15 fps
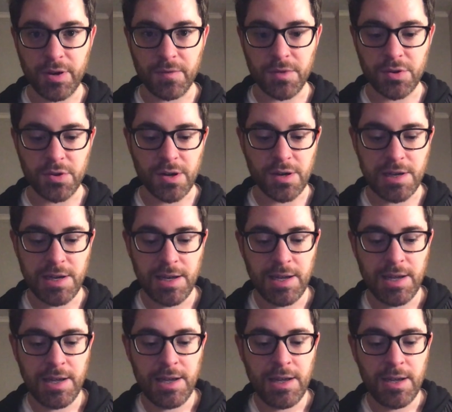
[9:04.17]
of the drug.
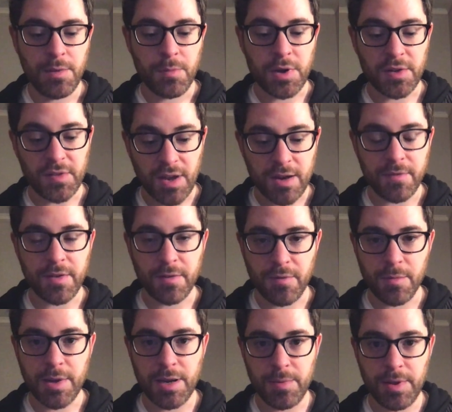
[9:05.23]
But a side effect for
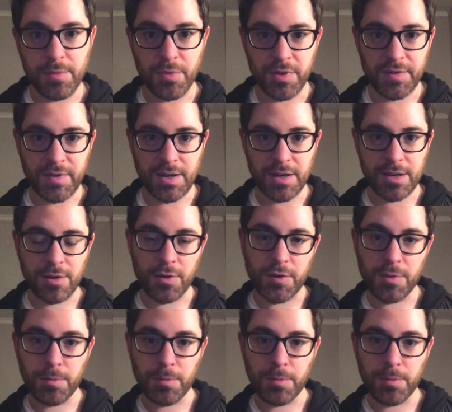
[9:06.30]
many people is that it can also